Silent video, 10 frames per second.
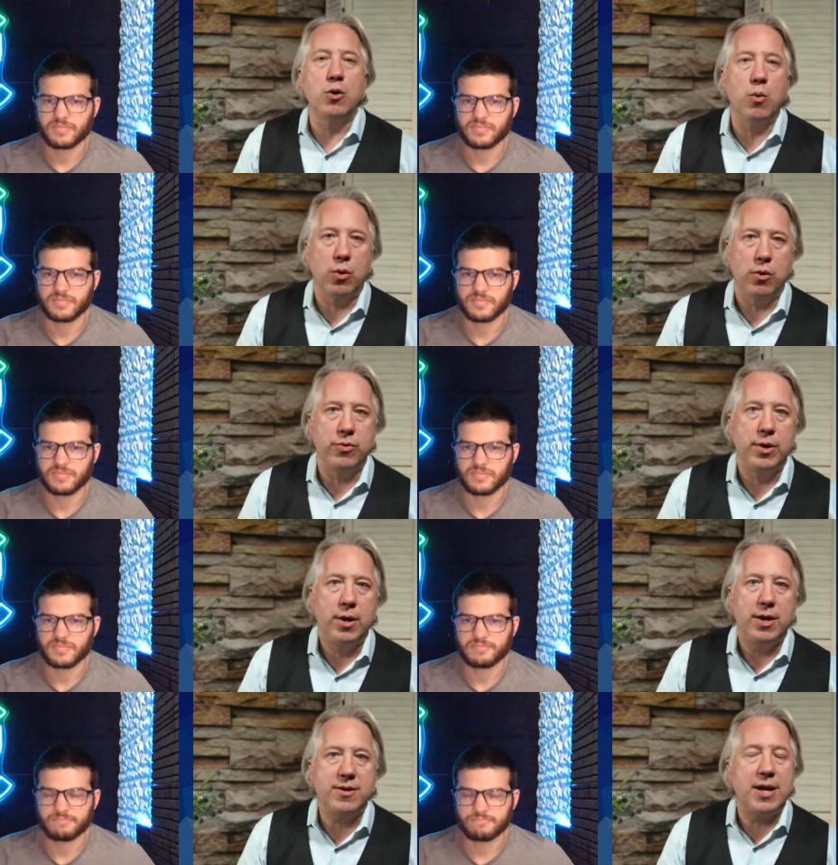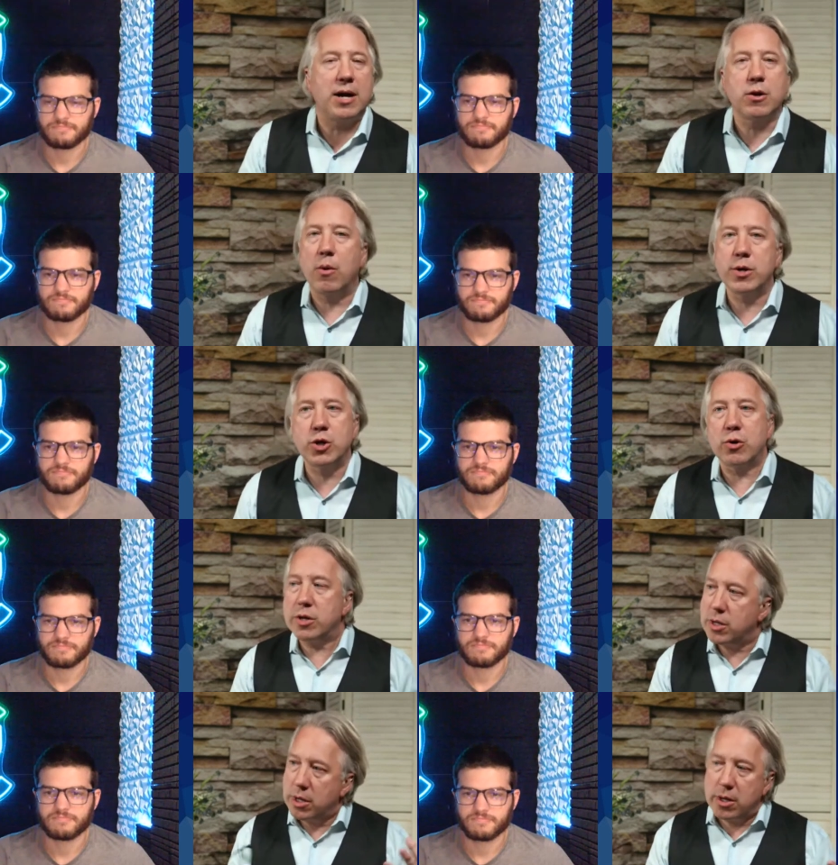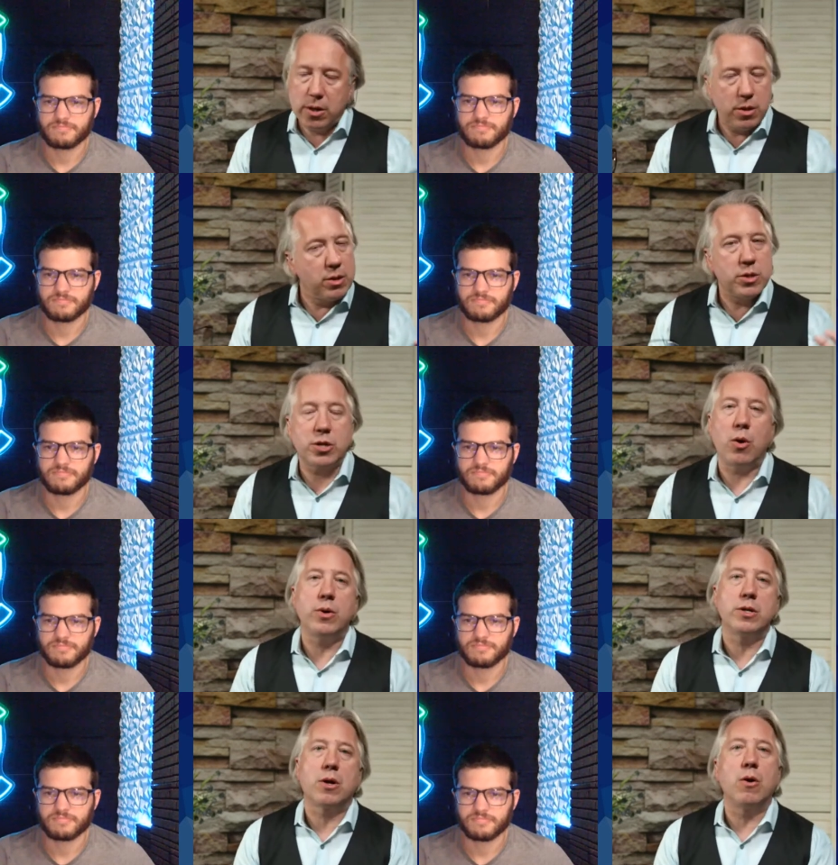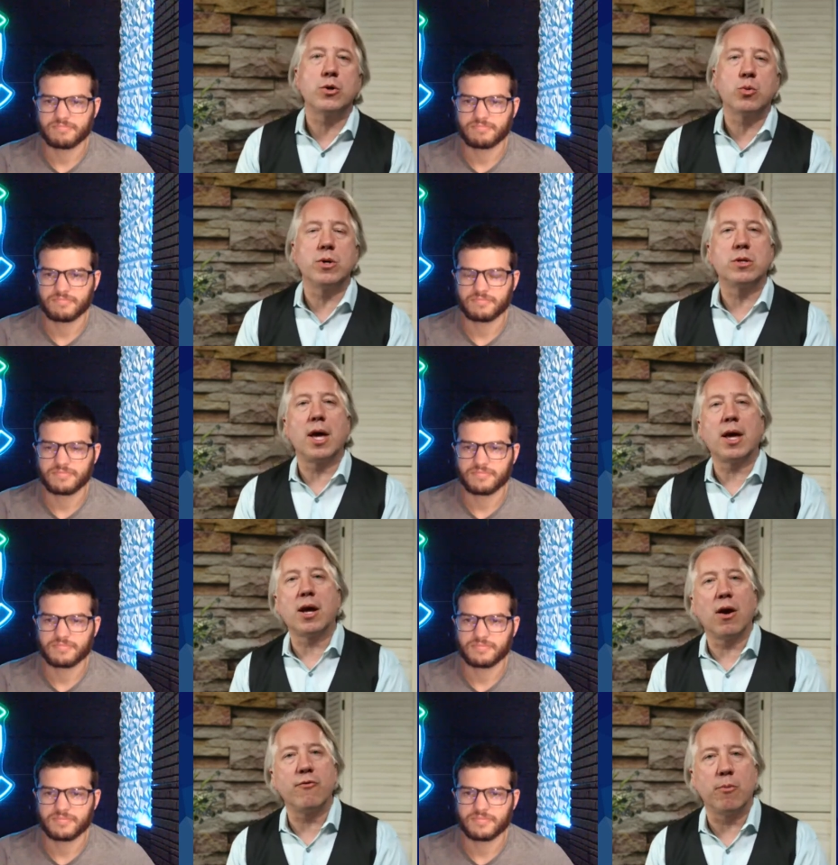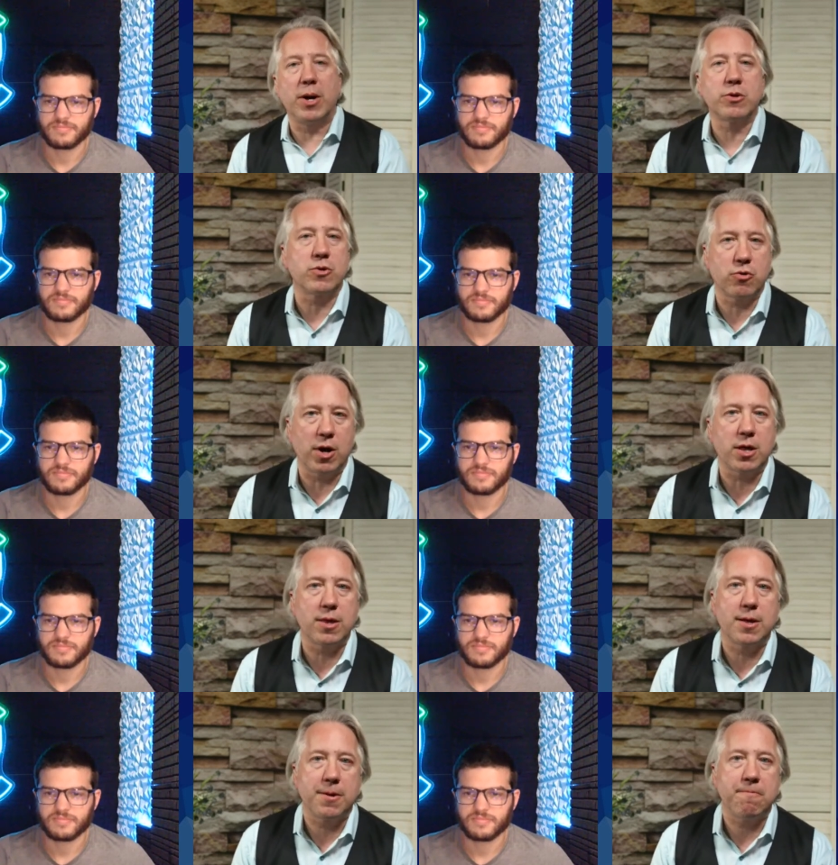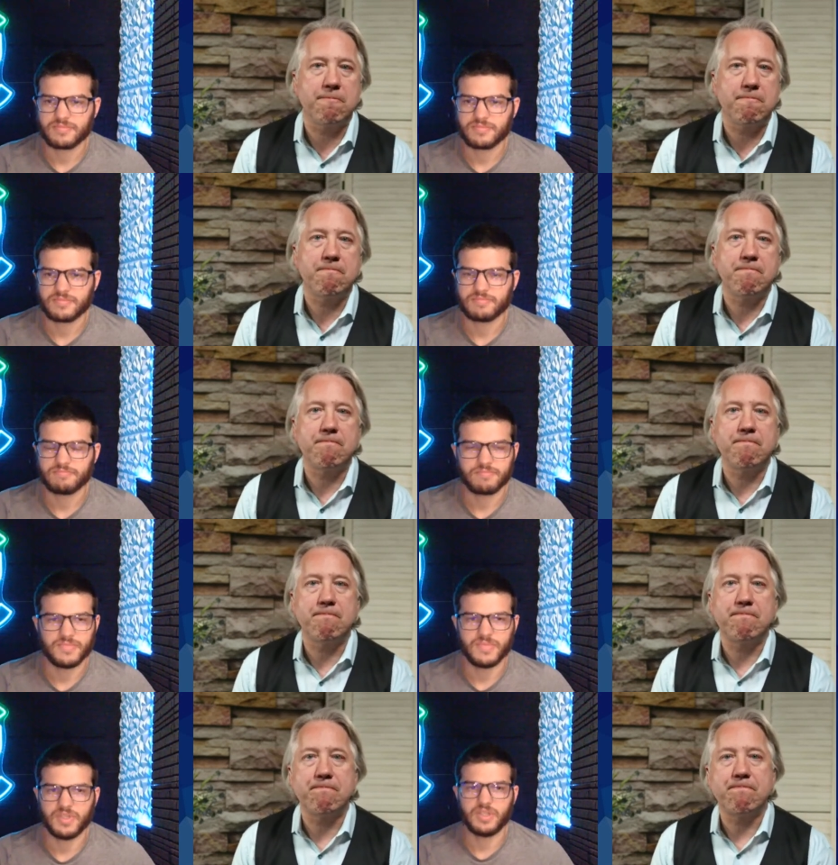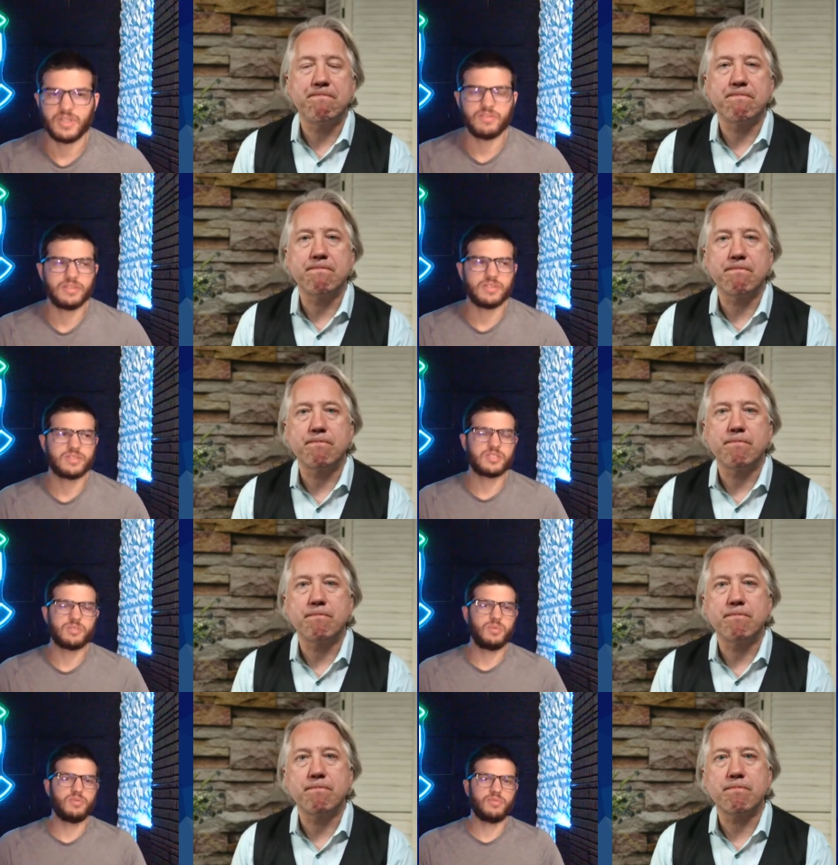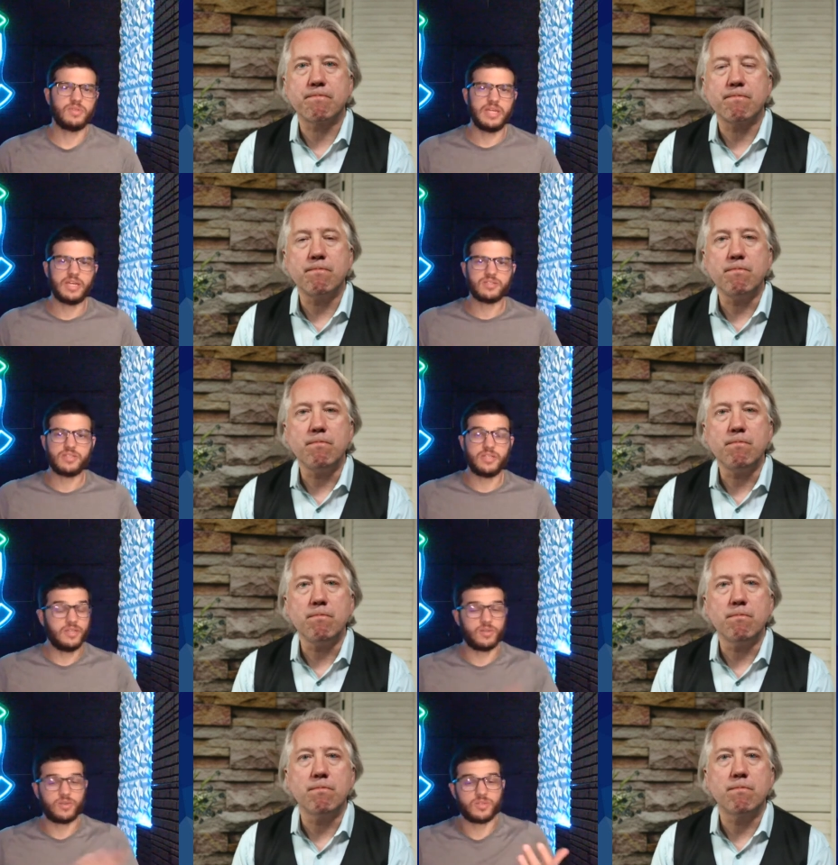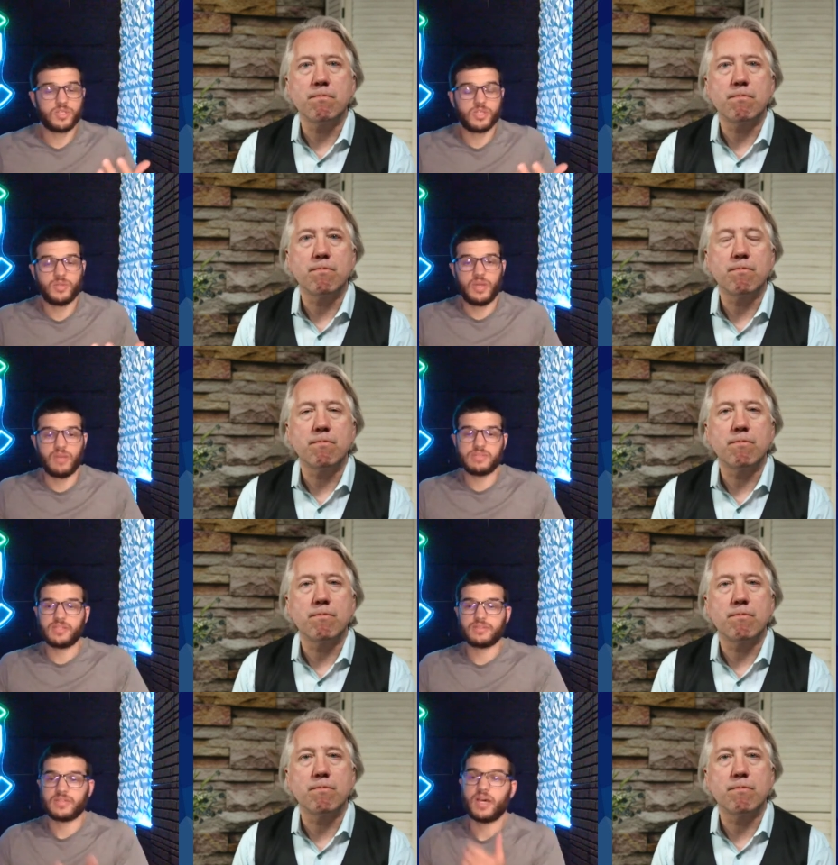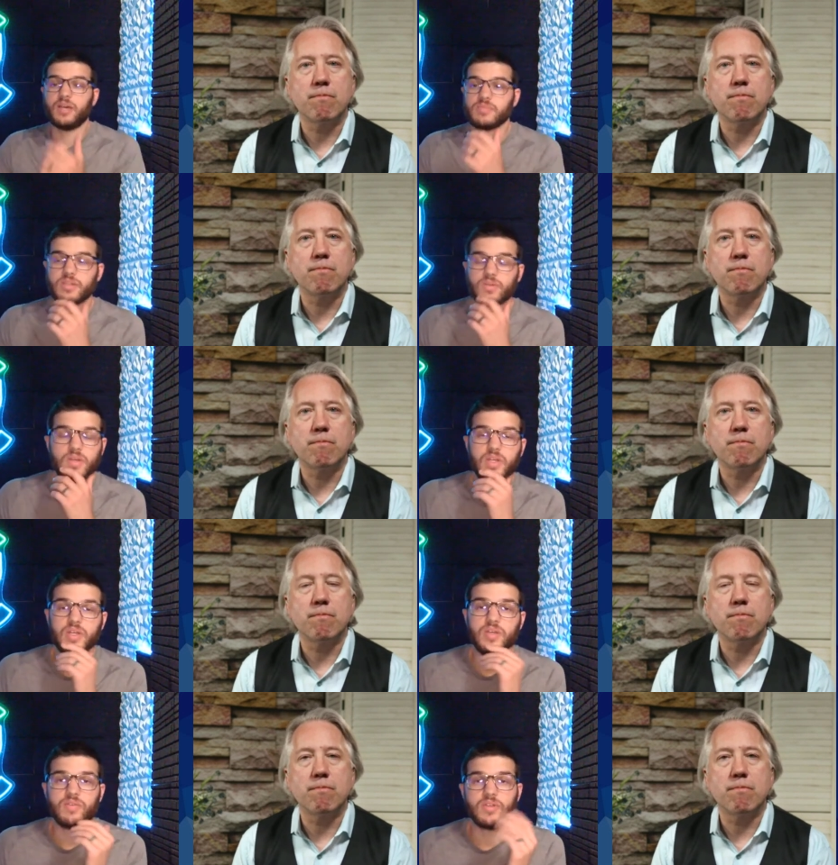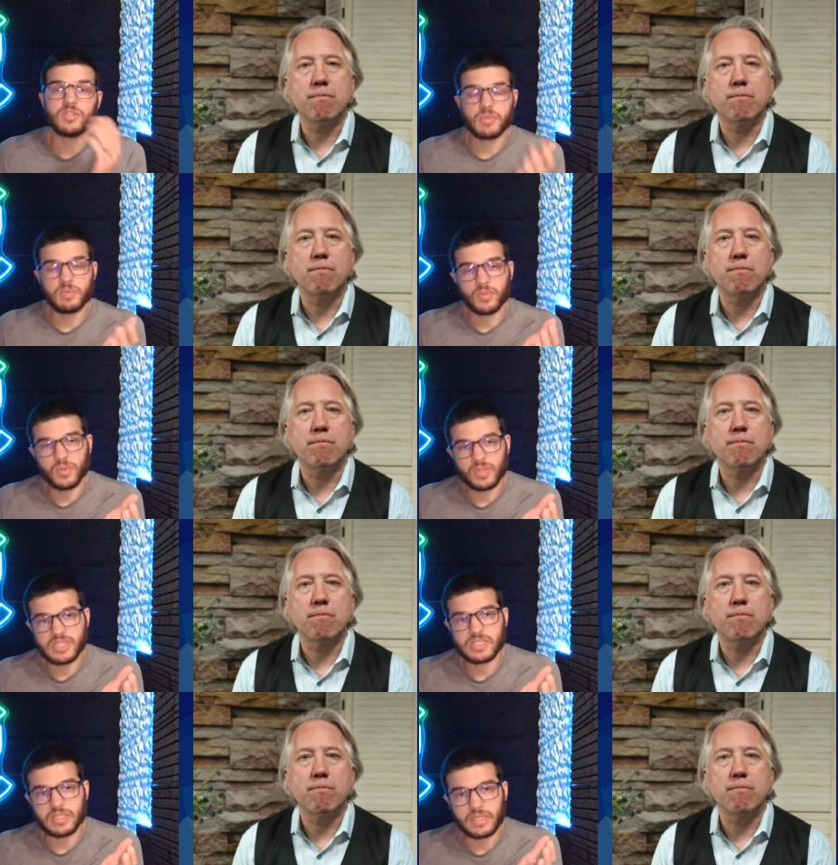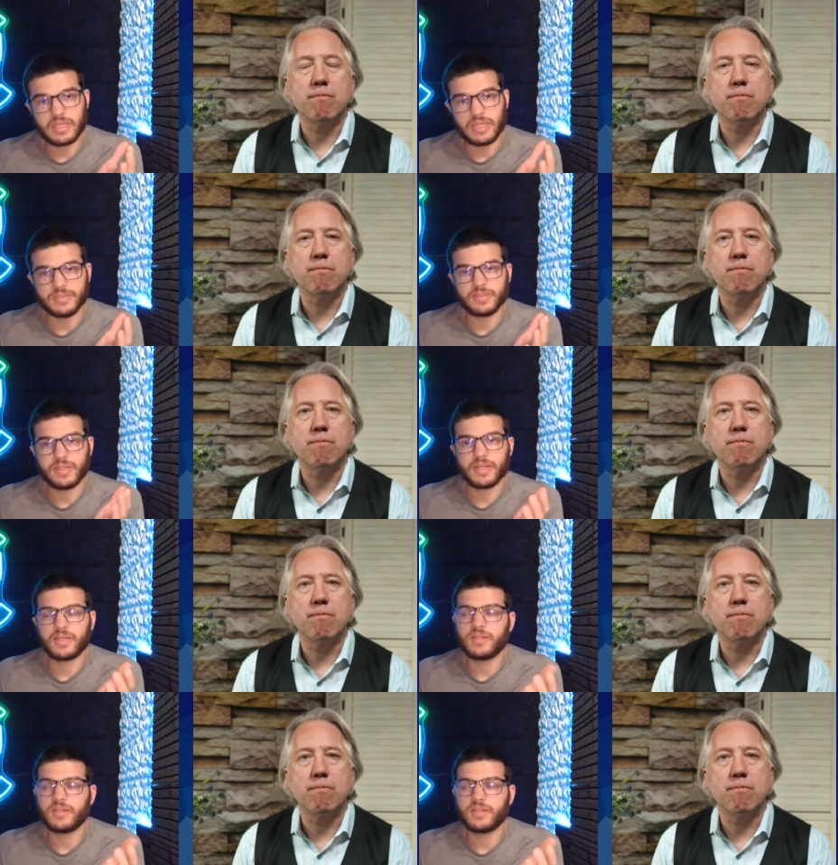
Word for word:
Speaker 1: world is an ongoing journey. So it goes with taking care of your mental strength.
Speaker 2: I love it. It's such a beautiful analogy. It holds true every single time. So for those people who are listening and they're like,